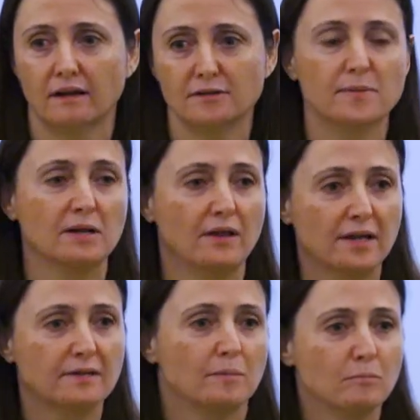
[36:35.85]
I spent a
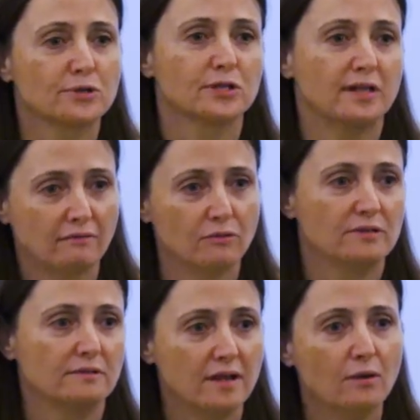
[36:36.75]
lot of time pushing that
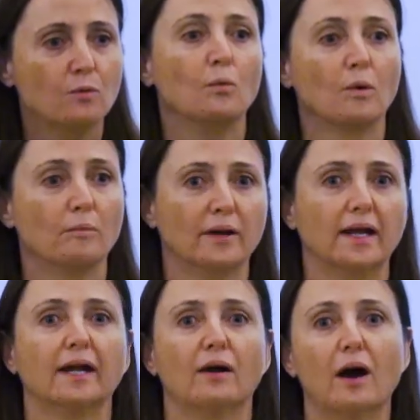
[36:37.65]
voice down or
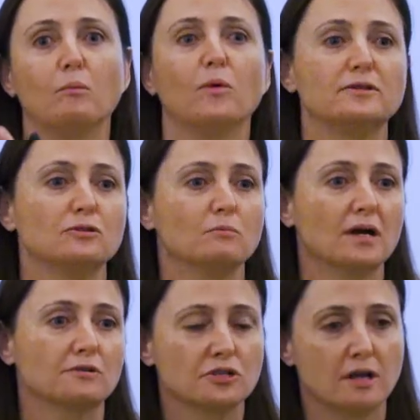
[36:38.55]
bringing it up way too much.